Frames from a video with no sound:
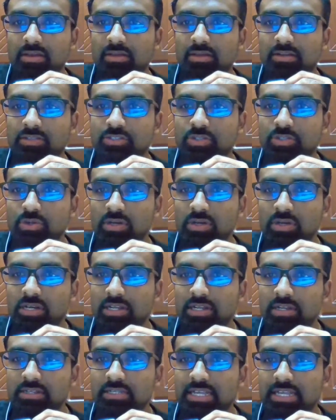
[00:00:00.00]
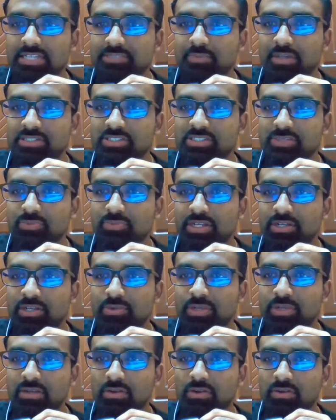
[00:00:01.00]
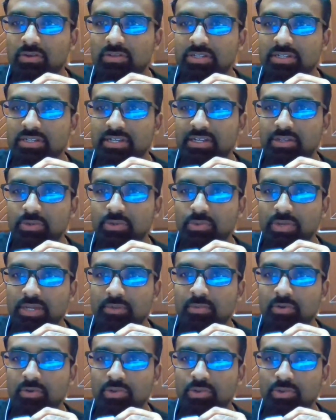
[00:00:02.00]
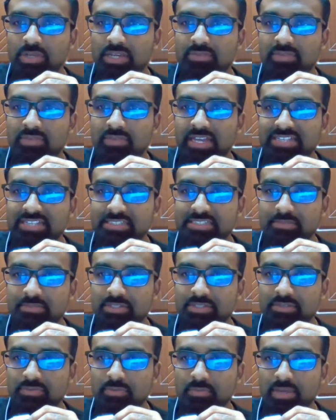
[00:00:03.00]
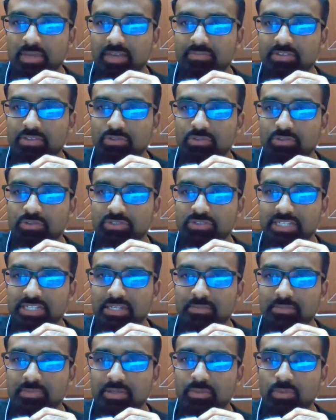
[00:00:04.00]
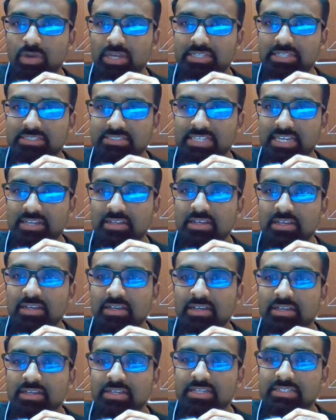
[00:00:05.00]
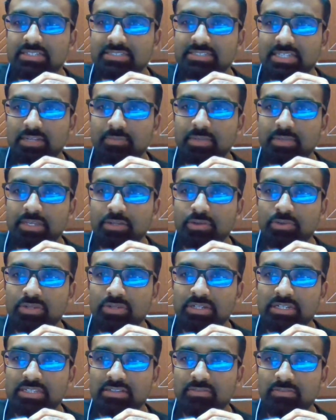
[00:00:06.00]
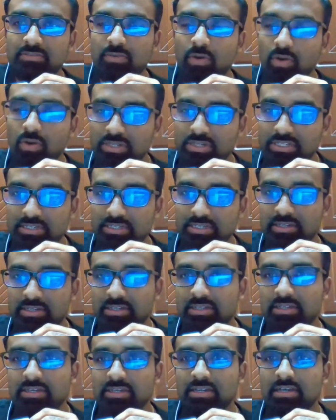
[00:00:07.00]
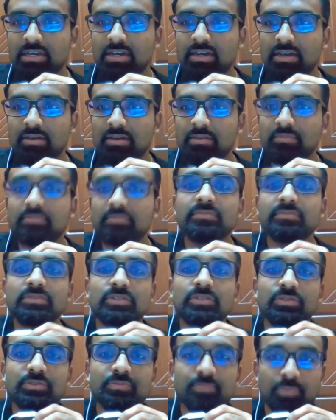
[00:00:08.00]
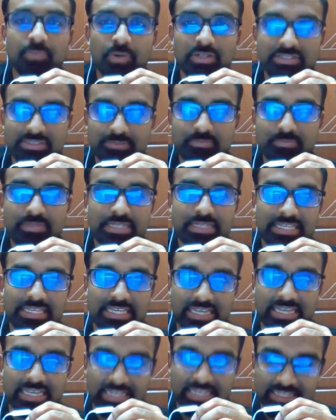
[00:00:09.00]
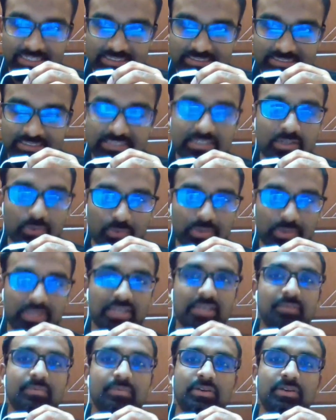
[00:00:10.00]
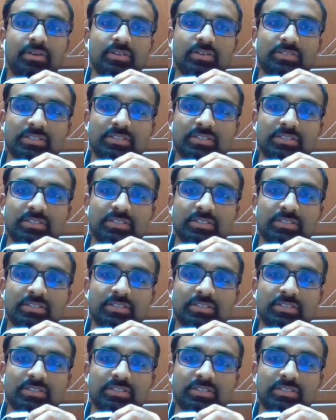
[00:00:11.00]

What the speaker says: when doing law degree at UM, or you can be exempted from having to do CLP. Why is that? Is CLP included in the fourth year? Uh, to put it simply, yes, in a way, because it's a normal